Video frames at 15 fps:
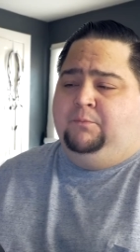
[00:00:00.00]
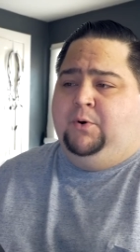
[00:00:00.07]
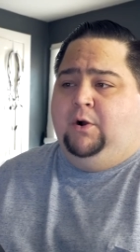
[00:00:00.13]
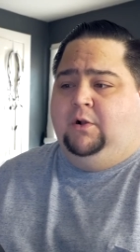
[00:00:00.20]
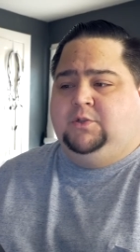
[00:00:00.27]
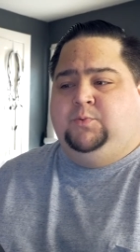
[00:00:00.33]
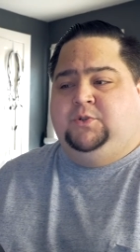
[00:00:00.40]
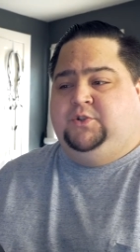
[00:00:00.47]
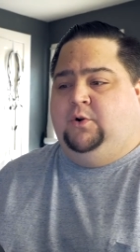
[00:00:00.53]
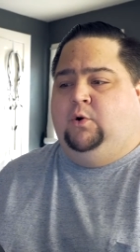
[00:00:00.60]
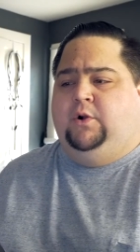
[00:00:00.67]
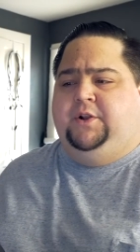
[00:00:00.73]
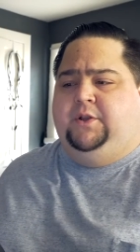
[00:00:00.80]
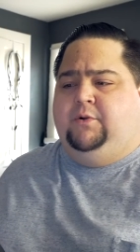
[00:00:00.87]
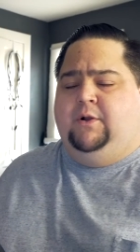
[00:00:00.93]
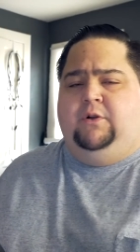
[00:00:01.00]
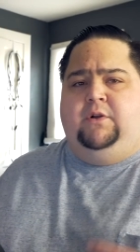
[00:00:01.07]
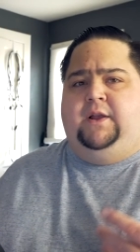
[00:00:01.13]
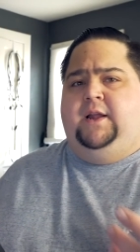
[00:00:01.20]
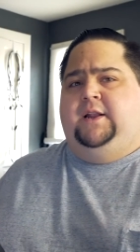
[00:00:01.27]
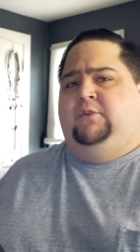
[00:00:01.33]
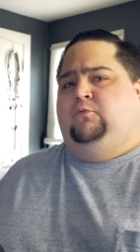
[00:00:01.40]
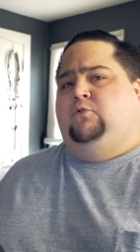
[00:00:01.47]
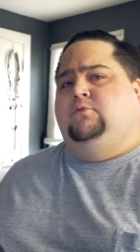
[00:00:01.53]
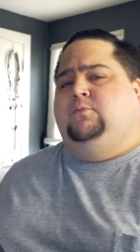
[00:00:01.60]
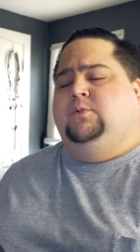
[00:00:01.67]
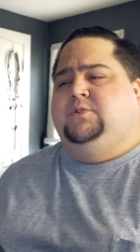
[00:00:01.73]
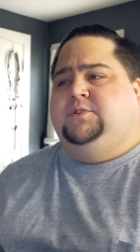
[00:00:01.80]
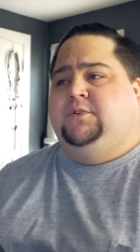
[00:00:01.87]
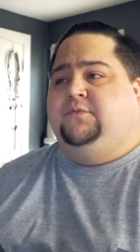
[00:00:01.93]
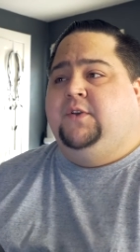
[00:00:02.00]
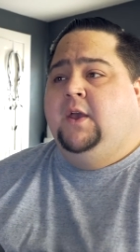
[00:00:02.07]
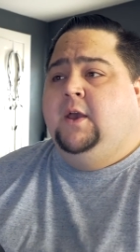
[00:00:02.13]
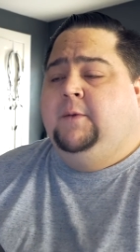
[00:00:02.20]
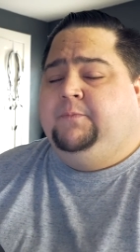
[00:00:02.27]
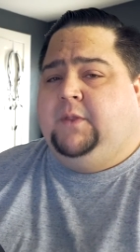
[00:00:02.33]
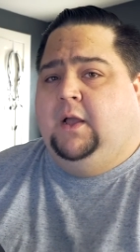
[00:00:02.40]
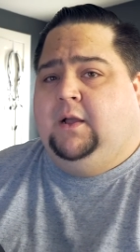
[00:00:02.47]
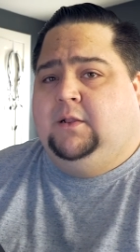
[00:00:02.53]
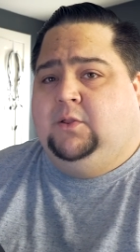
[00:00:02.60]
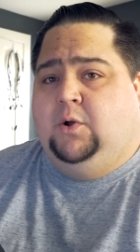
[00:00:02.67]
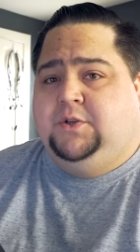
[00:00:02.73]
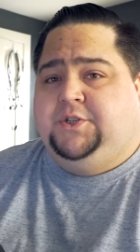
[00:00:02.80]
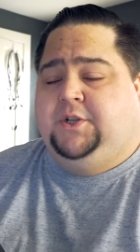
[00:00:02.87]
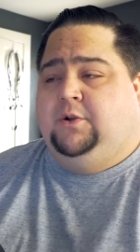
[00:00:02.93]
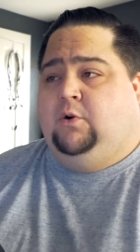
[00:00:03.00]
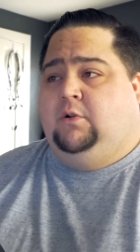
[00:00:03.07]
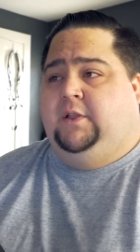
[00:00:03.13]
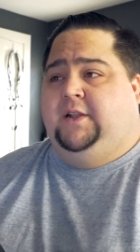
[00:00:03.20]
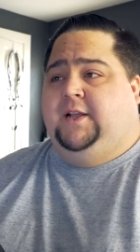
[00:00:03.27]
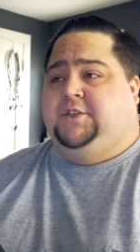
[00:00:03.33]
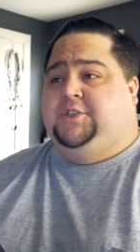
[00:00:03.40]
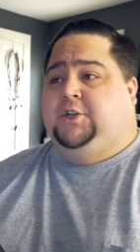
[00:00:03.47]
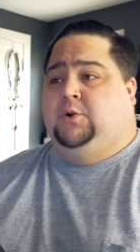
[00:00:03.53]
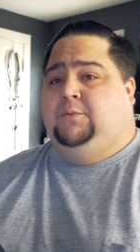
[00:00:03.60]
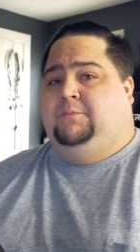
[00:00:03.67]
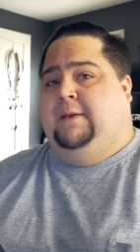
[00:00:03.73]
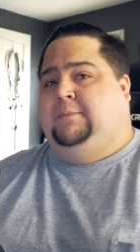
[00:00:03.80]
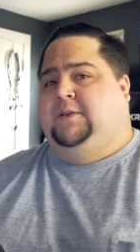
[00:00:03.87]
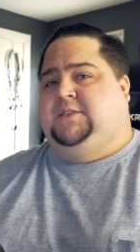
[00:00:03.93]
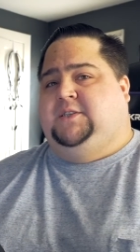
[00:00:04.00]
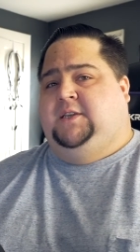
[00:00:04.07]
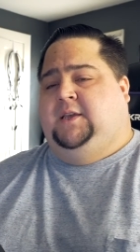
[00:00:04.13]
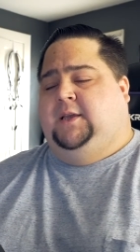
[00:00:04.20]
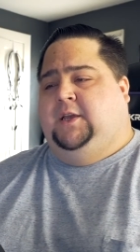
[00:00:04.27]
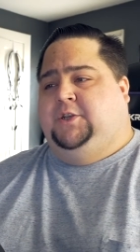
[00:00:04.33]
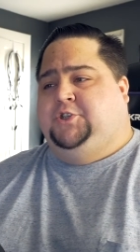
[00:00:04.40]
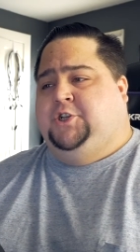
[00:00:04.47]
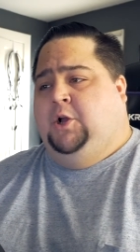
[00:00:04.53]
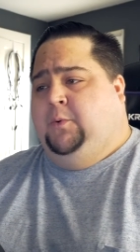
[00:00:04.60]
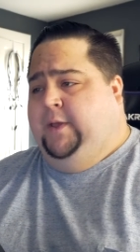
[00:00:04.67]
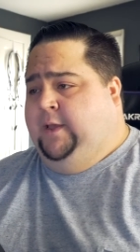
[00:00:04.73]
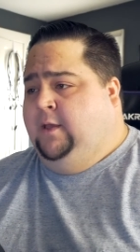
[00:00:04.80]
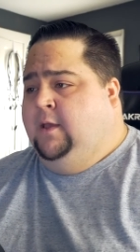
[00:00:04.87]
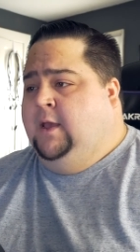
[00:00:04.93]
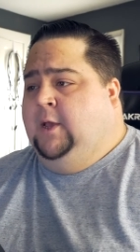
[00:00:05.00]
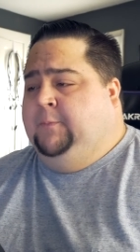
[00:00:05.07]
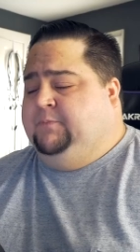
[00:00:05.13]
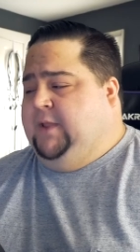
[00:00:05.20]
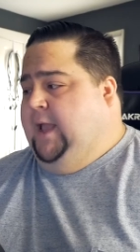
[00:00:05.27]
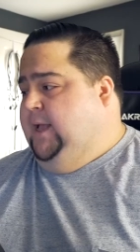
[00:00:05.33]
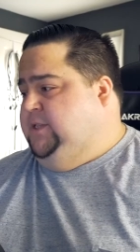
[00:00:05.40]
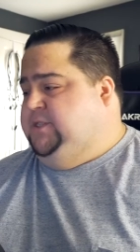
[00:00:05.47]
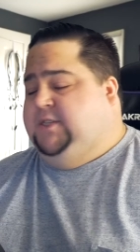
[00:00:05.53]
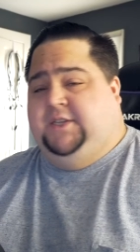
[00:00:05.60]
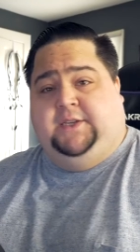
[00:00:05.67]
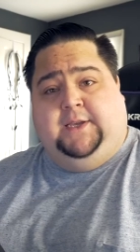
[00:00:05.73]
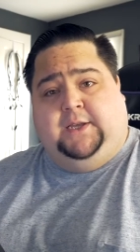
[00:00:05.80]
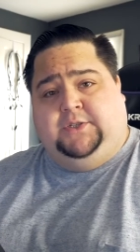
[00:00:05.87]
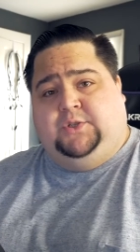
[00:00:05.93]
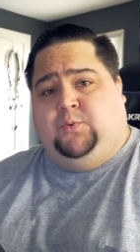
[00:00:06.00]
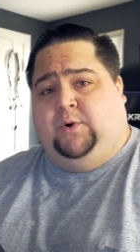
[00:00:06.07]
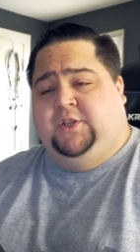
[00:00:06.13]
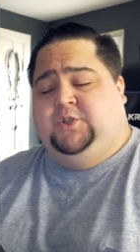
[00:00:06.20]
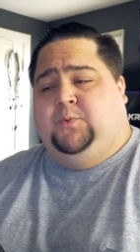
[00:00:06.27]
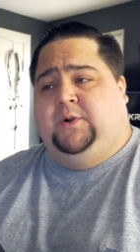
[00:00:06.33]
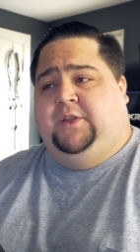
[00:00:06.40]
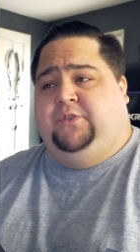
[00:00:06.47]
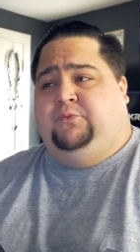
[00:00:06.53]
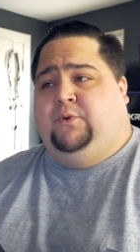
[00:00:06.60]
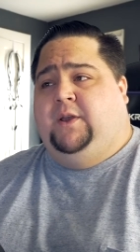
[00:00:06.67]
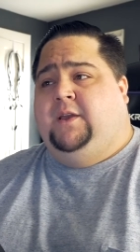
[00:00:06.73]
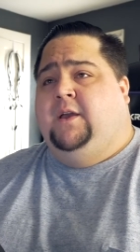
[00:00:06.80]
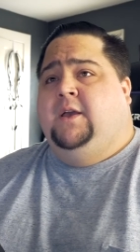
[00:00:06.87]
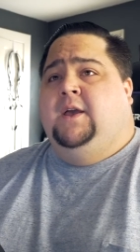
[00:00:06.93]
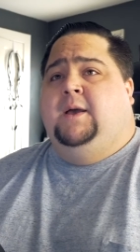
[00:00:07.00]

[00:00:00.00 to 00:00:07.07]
parts, which already are getting rumors of uh, launching early next year and maybe seeing a showing at CES 2023.